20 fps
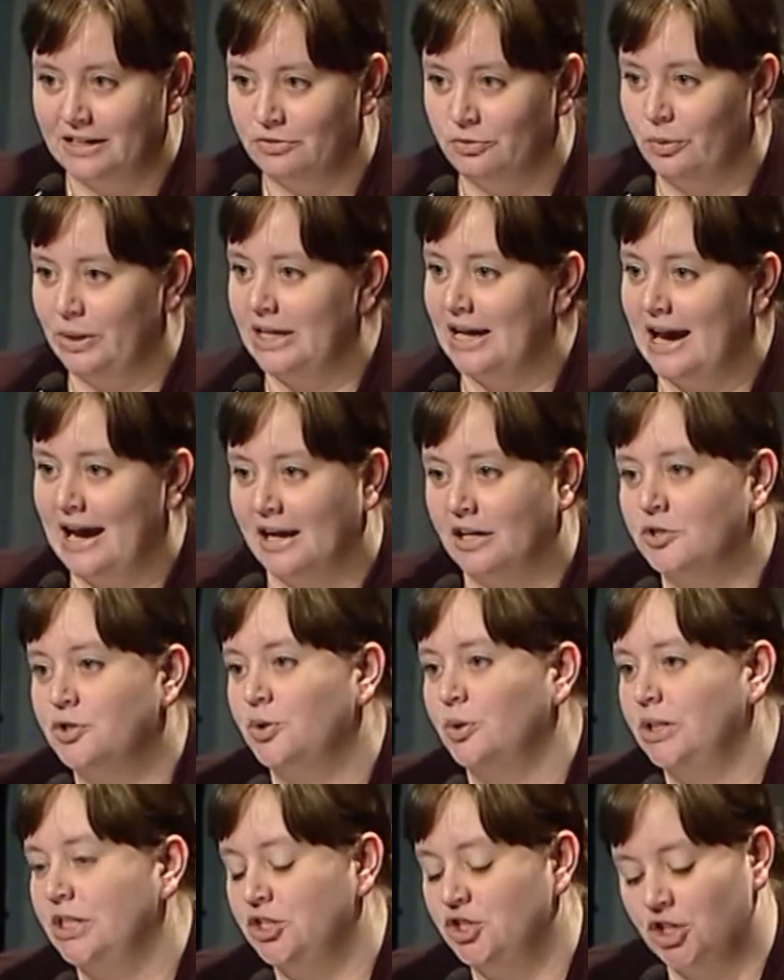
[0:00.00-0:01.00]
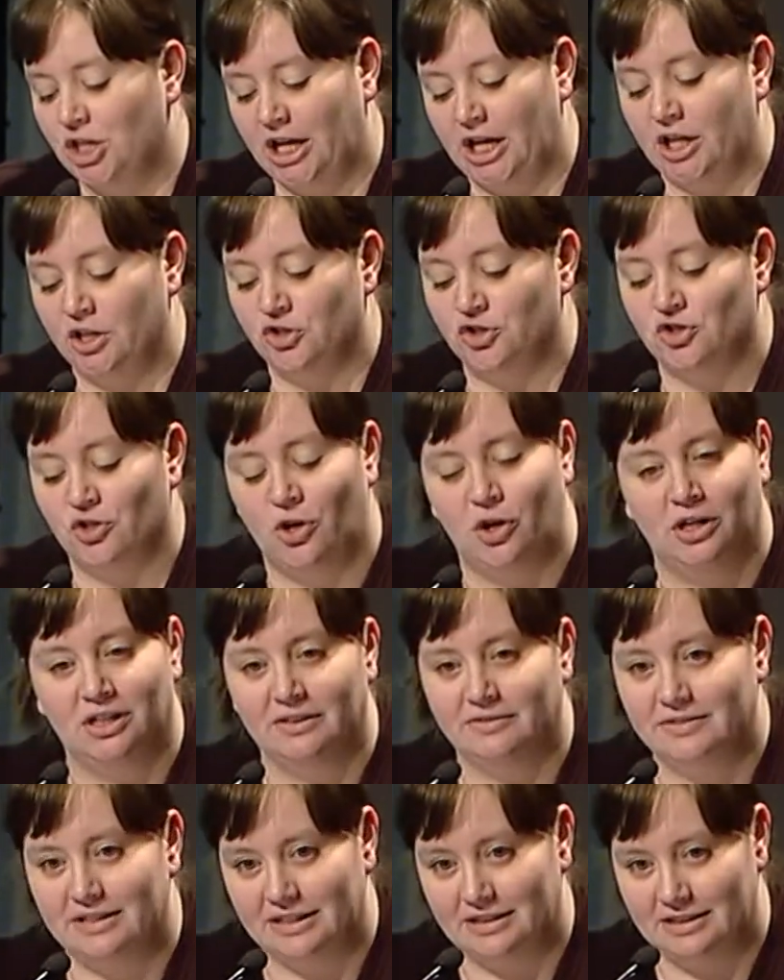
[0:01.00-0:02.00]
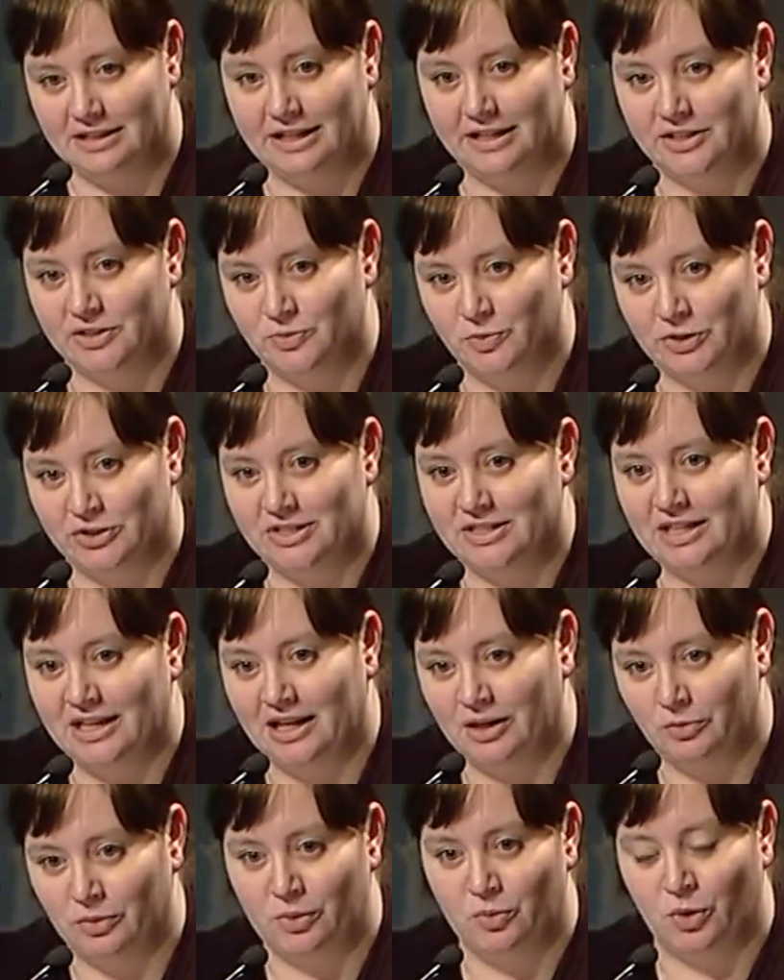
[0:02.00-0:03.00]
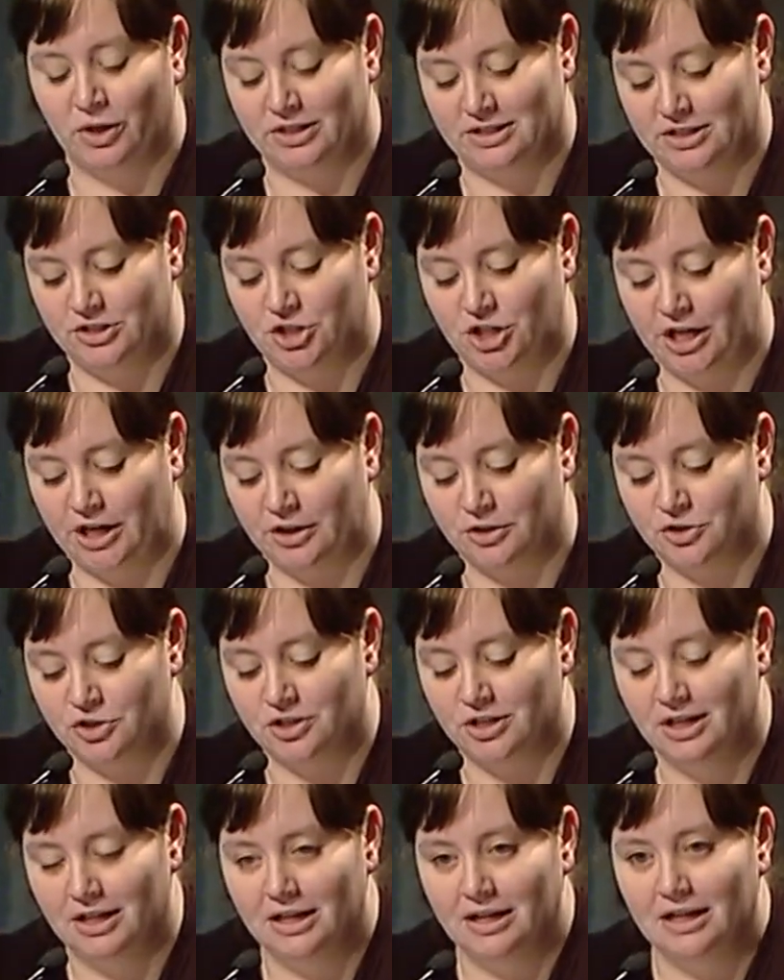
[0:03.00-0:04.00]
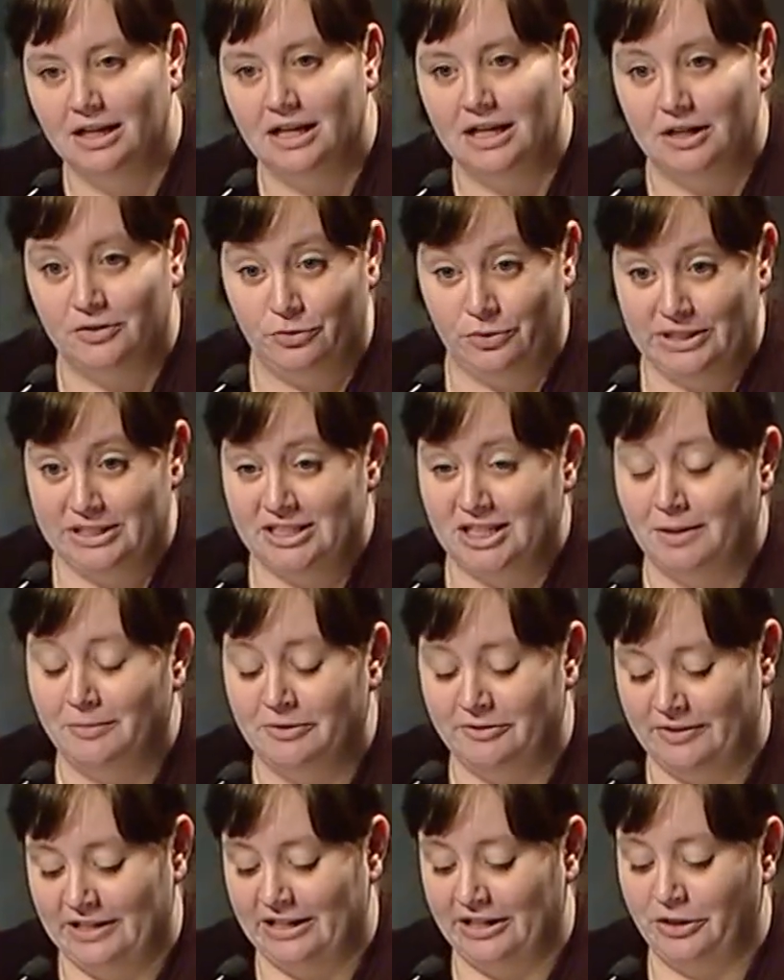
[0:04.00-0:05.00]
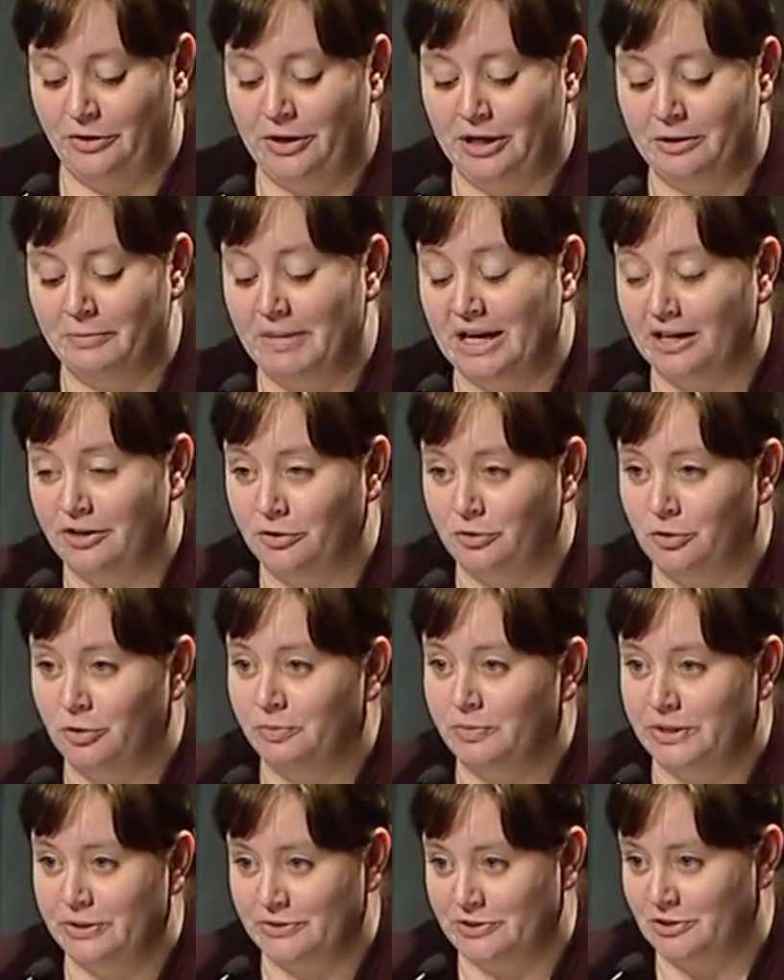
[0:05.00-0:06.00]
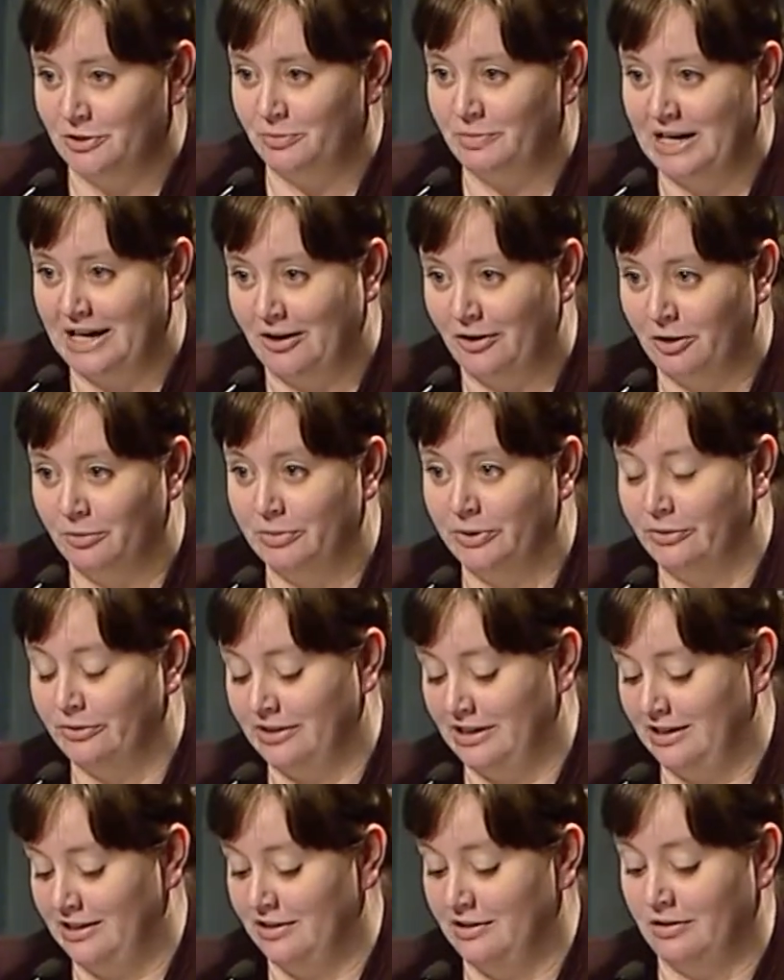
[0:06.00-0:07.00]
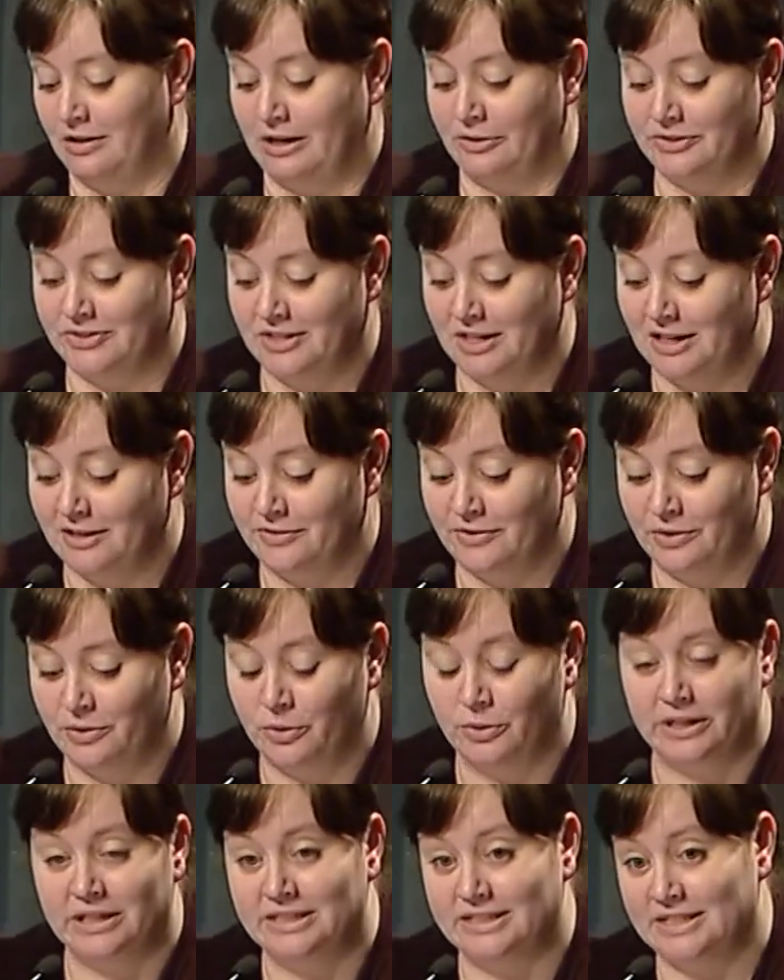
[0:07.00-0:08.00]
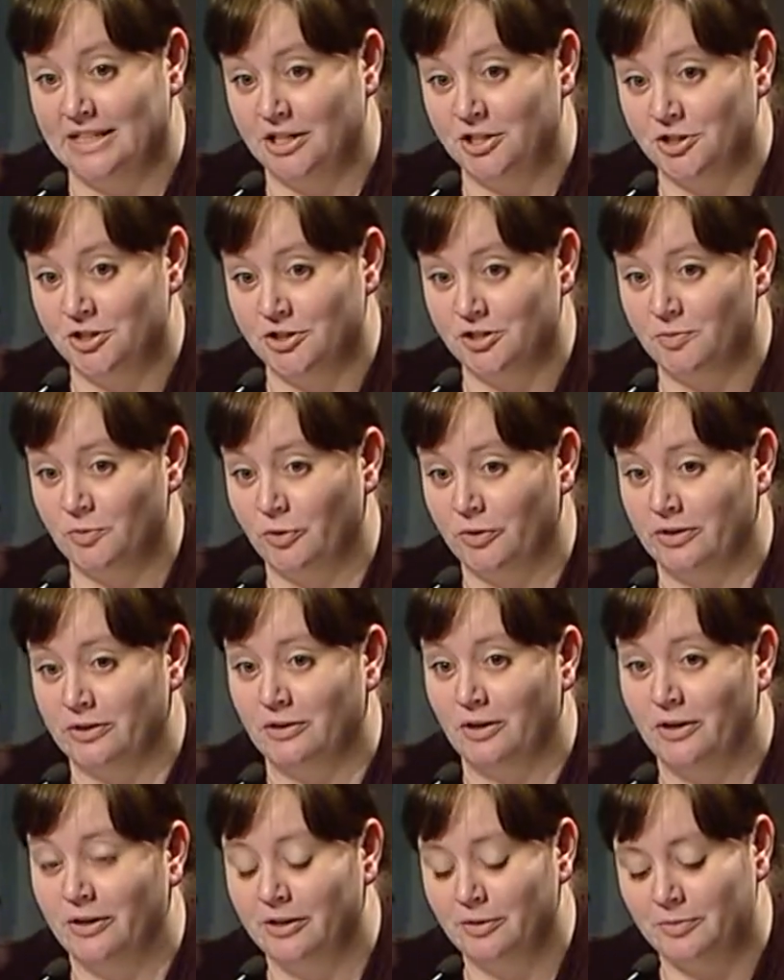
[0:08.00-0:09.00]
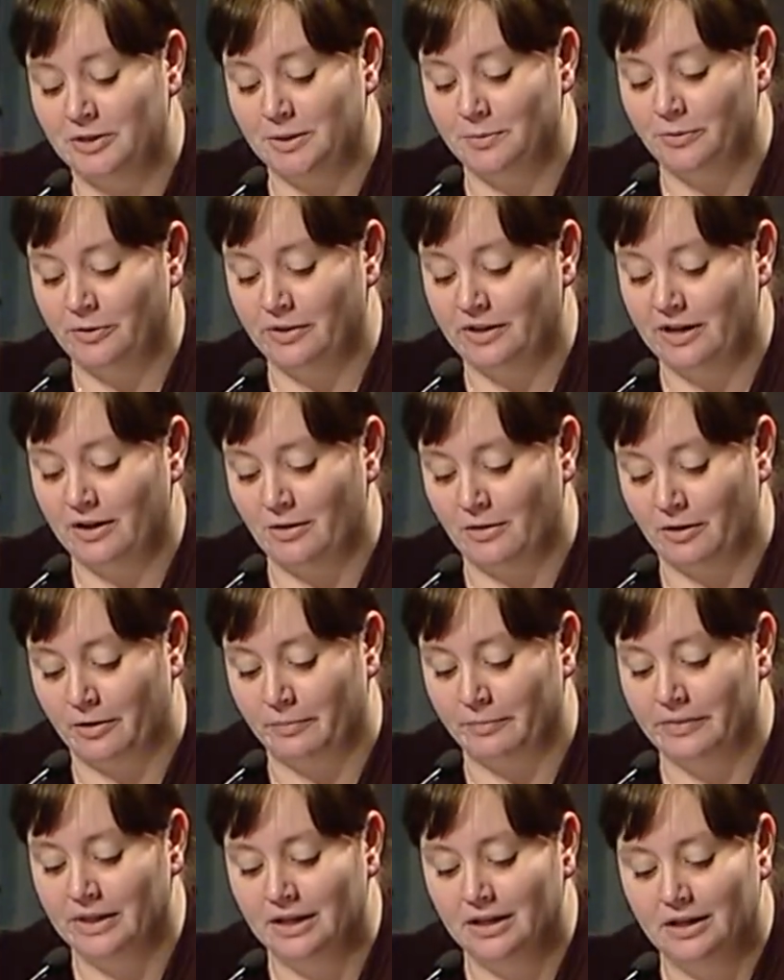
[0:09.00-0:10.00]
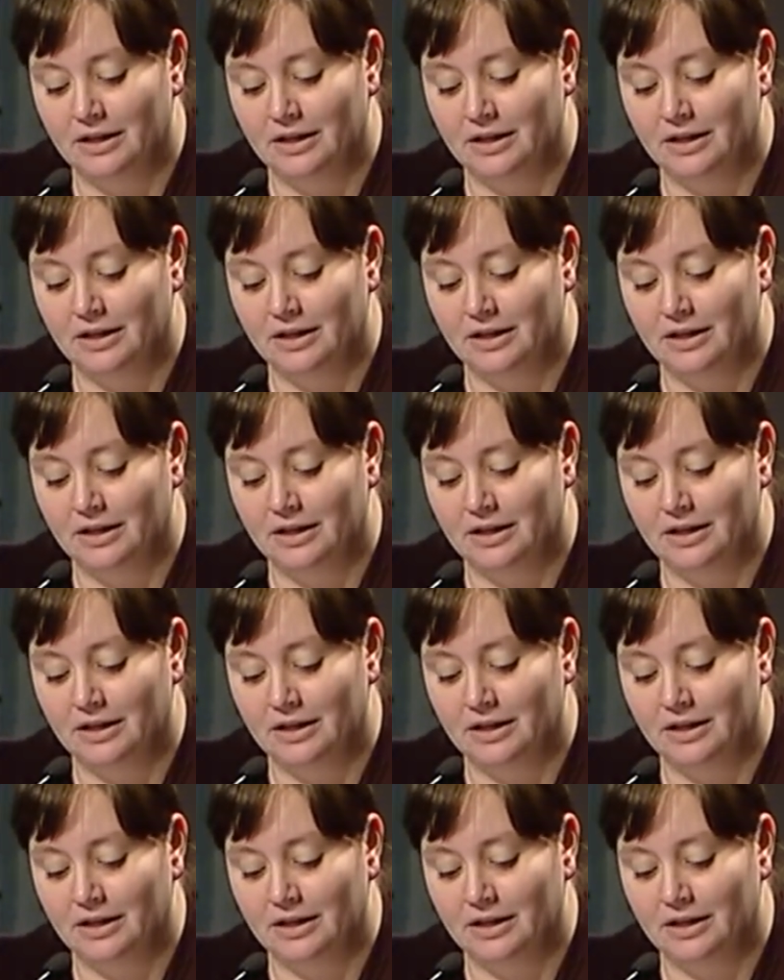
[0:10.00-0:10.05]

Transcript: if we actually changed all of the things we're saying we want to change? If we stopped valuing men who abuse their power both in and outside of our organizations more than all the people they harm,